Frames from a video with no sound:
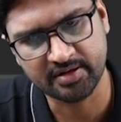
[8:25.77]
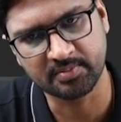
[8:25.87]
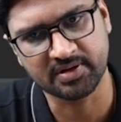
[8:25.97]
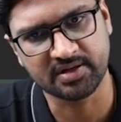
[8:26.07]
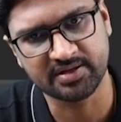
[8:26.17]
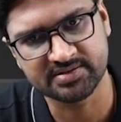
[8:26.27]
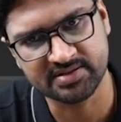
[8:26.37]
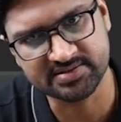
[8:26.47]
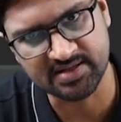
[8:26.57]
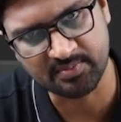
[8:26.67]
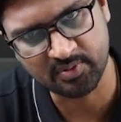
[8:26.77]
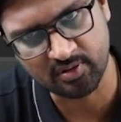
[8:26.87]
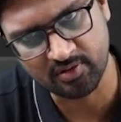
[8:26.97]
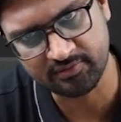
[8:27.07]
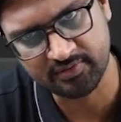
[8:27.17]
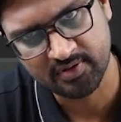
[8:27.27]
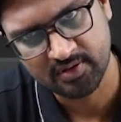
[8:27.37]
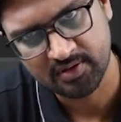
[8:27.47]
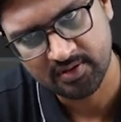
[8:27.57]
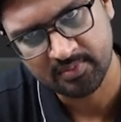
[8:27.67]
typically is an example of
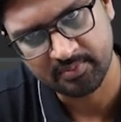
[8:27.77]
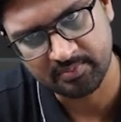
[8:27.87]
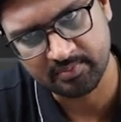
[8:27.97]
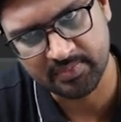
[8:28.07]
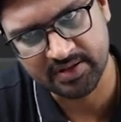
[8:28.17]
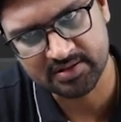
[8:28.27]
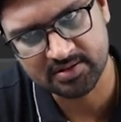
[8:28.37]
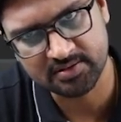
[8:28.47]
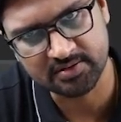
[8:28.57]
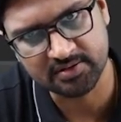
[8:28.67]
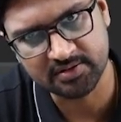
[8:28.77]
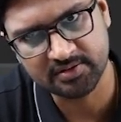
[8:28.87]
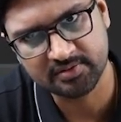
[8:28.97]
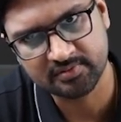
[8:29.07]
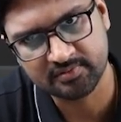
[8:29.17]
method